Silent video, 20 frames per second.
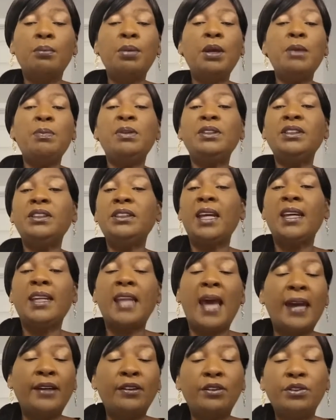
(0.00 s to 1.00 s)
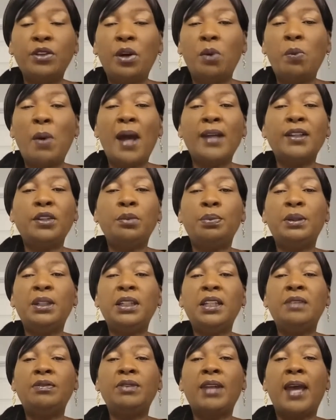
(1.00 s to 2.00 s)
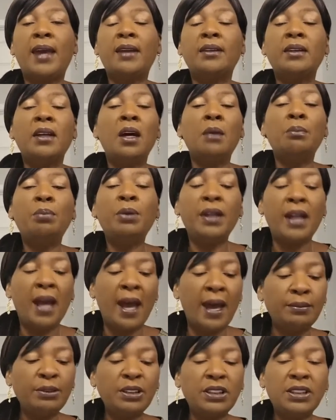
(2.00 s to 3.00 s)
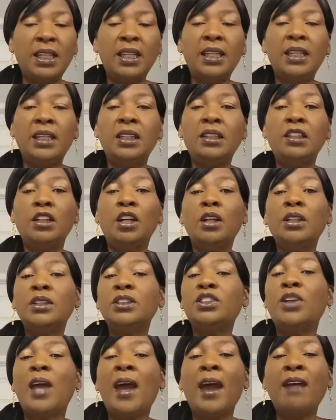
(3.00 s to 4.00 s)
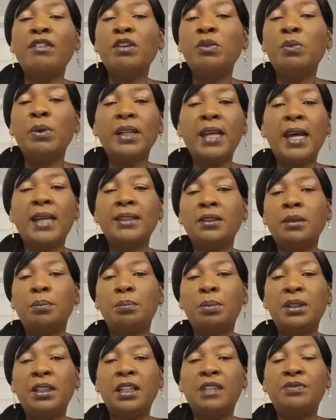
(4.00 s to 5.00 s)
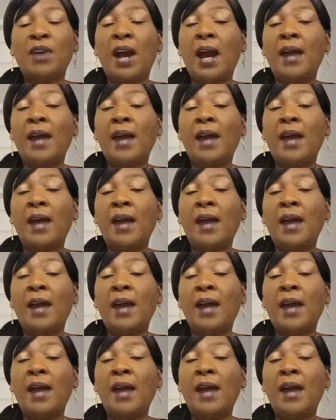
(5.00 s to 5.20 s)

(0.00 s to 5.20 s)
People saying, I don't know why you believe that, but I'm saying everyone has a belief.